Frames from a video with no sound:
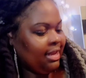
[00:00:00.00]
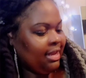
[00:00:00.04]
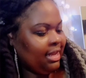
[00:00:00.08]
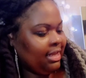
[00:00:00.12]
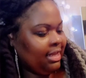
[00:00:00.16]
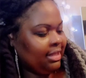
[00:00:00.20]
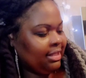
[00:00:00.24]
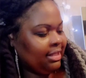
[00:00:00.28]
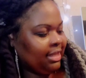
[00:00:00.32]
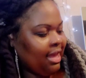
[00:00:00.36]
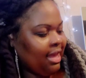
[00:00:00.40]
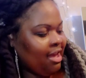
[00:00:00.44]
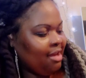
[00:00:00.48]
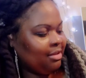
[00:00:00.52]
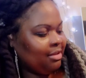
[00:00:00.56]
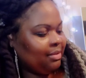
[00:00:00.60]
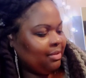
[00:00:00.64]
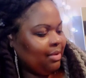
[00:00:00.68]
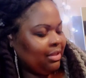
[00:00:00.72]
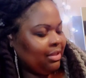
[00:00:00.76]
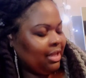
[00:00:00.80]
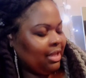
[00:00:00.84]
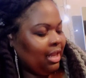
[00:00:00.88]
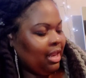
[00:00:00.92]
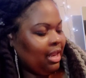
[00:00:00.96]
this comes
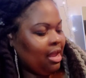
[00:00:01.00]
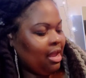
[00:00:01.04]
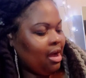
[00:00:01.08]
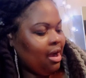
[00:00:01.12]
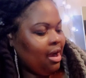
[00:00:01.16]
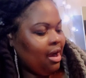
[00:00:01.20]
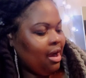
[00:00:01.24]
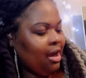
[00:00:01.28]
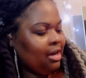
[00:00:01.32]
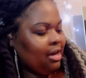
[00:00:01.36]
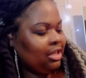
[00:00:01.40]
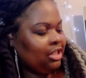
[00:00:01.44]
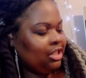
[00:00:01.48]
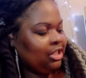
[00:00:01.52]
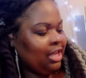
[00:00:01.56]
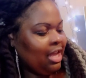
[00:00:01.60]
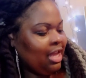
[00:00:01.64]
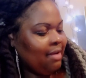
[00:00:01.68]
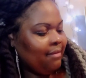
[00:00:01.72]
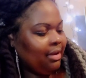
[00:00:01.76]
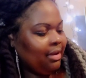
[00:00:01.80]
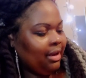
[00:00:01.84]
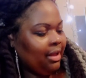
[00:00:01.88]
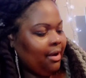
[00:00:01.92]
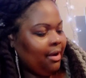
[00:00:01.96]
with a large
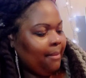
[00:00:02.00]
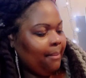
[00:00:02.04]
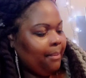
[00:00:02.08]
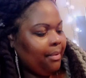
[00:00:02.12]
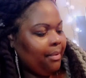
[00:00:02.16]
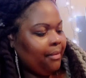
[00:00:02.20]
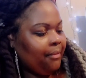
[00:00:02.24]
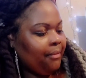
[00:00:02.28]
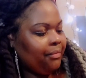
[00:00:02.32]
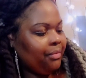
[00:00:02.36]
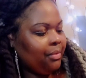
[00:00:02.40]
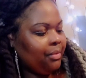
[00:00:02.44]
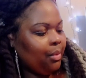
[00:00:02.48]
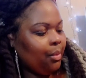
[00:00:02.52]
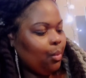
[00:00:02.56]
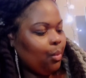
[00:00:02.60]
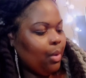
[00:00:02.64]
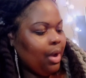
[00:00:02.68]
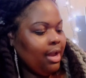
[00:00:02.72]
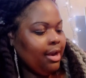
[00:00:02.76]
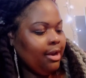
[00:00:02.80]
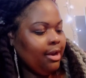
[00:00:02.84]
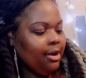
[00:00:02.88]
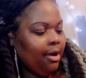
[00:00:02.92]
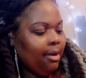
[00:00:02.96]
envelope,
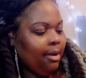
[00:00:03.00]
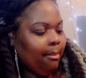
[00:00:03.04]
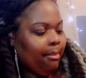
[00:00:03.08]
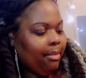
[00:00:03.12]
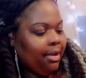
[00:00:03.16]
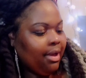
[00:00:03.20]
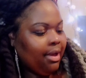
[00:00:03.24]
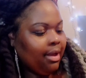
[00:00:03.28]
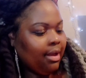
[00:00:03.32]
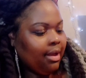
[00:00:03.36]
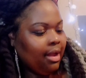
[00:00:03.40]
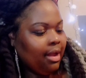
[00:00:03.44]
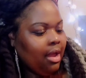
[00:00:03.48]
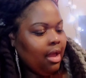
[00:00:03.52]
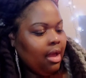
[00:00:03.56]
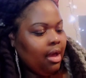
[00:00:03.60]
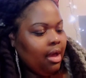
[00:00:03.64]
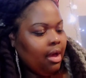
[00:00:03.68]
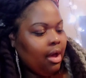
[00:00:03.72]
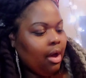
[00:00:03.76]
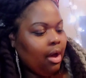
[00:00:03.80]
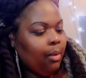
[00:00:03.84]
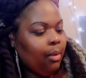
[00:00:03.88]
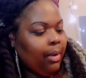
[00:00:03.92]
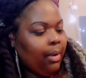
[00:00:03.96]
1 notebook,
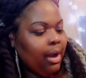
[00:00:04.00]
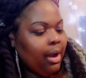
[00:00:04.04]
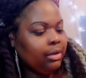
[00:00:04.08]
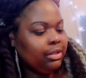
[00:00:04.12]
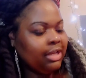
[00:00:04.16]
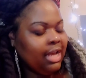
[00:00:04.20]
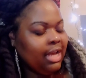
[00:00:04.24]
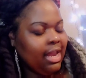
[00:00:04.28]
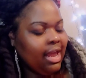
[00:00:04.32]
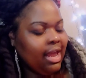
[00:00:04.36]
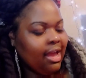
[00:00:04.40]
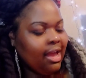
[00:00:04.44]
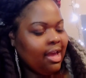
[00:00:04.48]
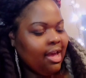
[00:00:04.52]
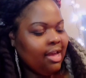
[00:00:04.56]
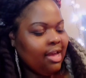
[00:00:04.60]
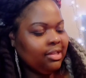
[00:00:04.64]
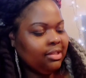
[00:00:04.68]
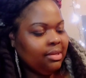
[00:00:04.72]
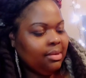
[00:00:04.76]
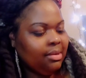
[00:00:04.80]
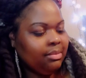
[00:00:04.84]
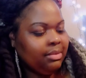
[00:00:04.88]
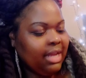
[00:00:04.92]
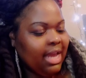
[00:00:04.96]
a rotating
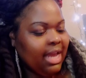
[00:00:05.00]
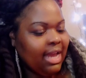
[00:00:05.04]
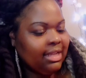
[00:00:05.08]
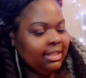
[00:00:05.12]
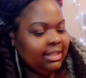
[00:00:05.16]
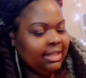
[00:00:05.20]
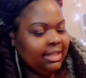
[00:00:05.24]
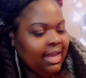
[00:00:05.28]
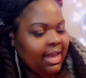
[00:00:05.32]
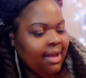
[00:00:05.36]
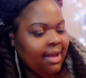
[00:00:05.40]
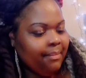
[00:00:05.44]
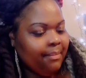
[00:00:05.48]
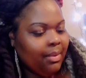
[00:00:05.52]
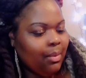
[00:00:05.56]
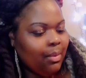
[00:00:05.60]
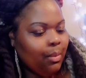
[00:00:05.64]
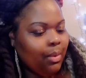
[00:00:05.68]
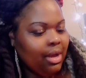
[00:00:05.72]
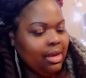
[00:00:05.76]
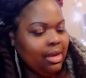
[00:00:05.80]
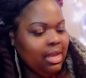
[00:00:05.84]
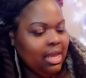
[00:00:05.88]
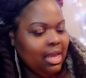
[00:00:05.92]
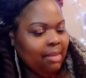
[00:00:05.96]
custom date stamp,
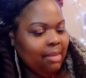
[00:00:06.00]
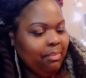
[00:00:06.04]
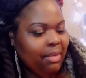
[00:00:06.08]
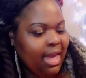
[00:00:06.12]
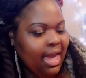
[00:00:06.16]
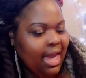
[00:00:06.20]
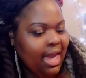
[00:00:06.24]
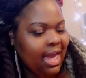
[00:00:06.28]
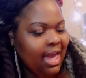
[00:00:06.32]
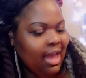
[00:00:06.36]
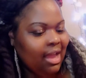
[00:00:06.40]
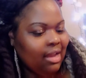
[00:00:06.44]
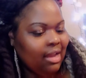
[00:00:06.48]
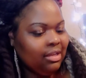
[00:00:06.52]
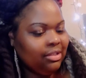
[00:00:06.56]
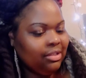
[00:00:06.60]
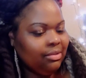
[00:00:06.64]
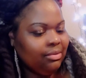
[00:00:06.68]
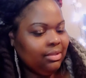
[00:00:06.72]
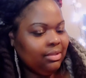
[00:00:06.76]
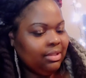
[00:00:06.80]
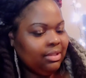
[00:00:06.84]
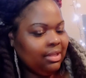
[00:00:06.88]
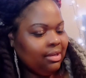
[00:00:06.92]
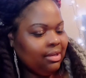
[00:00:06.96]
1 ink pad,
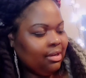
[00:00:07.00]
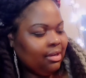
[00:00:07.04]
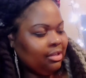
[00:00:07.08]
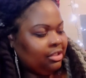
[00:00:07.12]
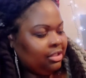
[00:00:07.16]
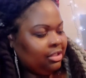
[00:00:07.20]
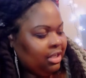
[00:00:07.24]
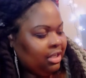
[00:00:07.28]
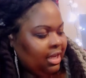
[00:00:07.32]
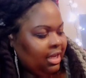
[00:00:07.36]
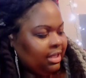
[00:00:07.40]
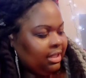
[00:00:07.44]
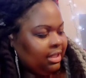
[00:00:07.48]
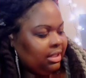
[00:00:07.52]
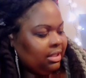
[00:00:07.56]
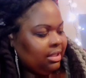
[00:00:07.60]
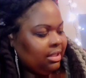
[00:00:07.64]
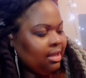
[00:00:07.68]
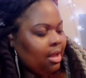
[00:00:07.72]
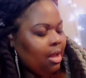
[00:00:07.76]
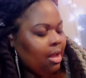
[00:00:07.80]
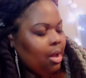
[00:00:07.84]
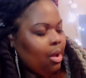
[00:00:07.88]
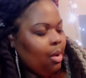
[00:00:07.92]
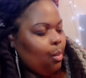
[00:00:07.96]
2 sticker sheets,
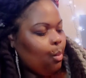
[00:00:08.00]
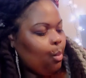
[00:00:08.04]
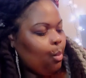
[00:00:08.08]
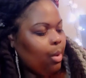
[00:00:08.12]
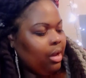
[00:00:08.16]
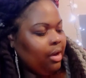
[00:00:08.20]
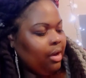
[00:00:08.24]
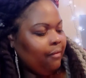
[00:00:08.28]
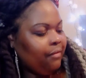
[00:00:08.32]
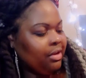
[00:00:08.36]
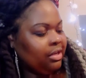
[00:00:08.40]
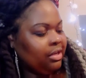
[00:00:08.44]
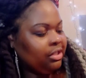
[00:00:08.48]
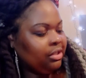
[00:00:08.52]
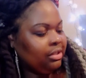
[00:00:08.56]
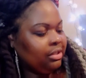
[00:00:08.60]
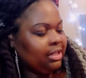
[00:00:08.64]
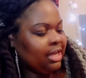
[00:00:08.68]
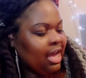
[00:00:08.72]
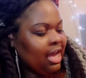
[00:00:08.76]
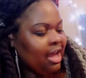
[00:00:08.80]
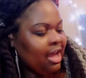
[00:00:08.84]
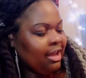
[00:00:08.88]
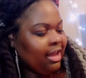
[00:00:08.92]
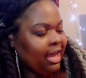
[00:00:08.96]
1 official
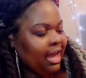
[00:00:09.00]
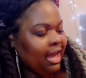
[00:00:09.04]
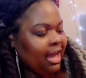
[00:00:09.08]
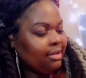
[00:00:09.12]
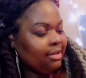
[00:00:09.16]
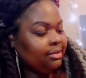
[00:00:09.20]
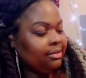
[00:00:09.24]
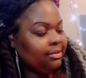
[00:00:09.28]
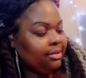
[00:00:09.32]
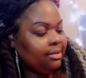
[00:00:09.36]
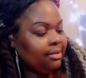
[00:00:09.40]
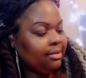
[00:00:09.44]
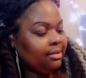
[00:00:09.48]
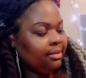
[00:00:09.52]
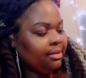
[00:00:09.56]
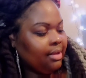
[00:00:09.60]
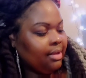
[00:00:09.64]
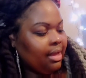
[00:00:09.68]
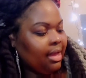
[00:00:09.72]
time capsule,